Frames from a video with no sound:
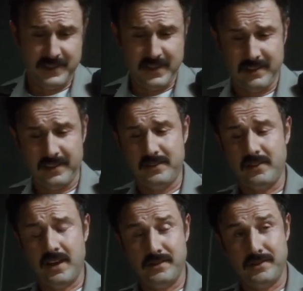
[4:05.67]
states, but
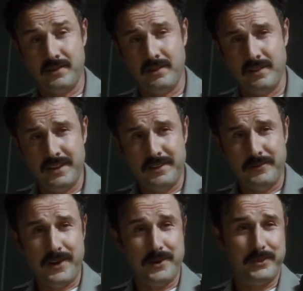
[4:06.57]
nothing's coming out of
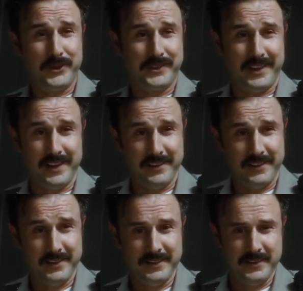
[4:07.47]
North Carolina.
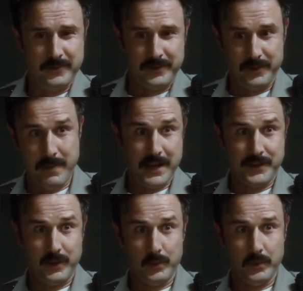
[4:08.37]

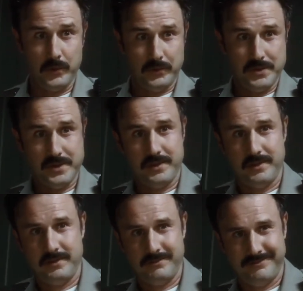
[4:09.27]
California, I believe, is another state that's